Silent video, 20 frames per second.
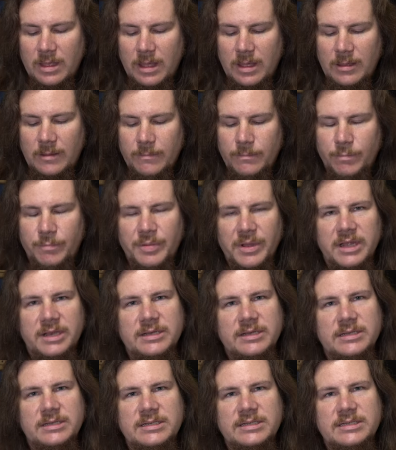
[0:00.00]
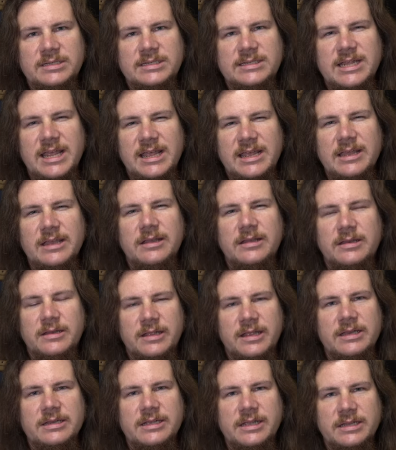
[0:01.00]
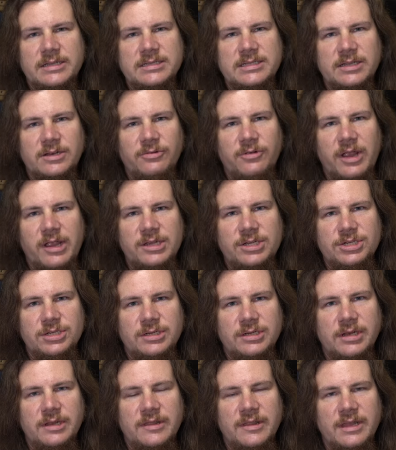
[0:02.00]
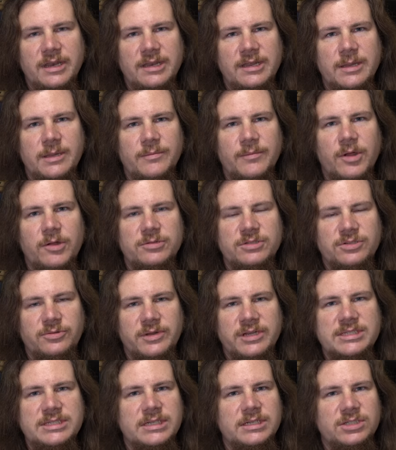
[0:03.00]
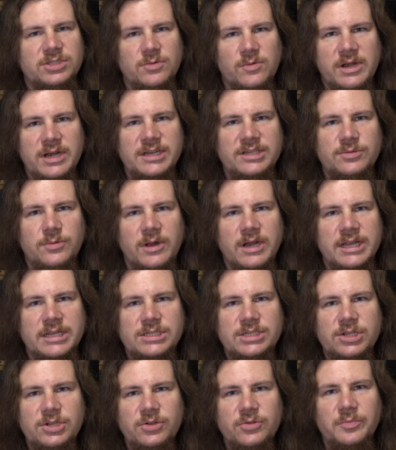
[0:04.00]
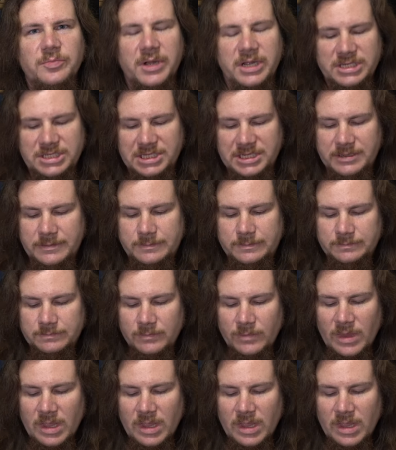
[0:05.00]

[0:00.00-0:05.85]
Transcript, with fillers: But taking into consideration that in the most recent 2022 budget,